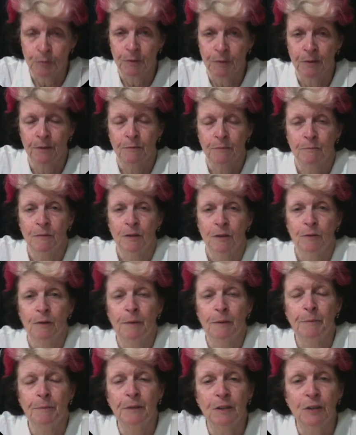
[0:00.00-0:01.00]
the
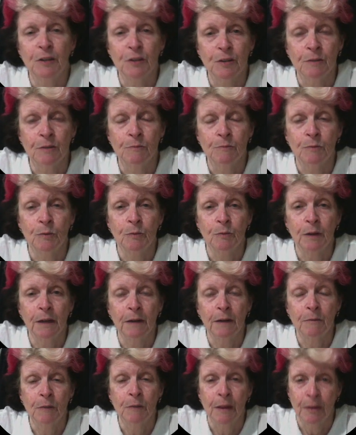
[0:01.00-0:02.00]
repetition
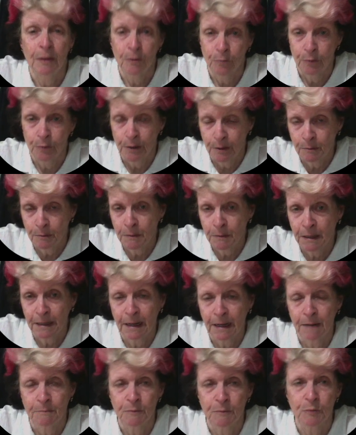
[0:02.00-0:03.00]
and then the rhythm that
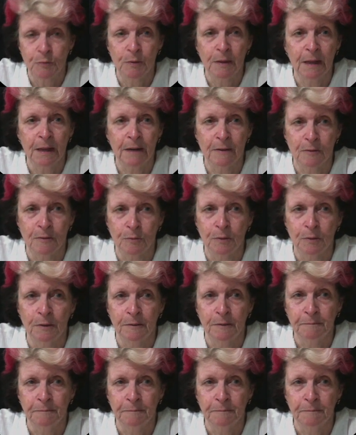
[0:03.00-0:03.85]
comes with that as well.